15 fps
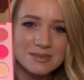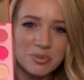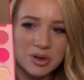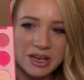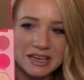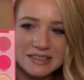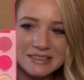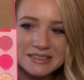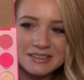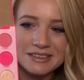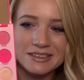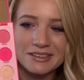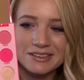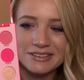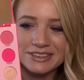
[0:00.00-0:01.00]
but I
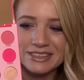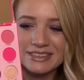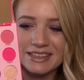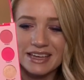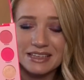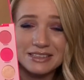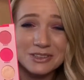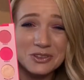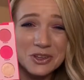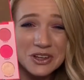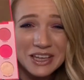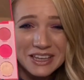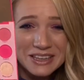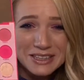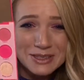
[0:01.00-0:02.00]
still just like to look
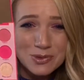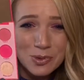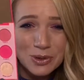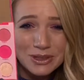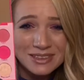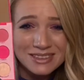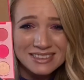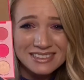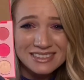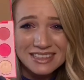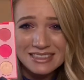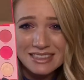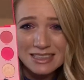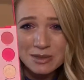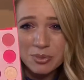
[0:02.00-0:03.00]
at this one
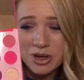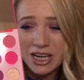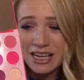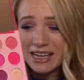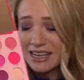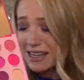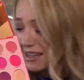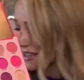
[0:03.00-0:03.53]
because it's pretty.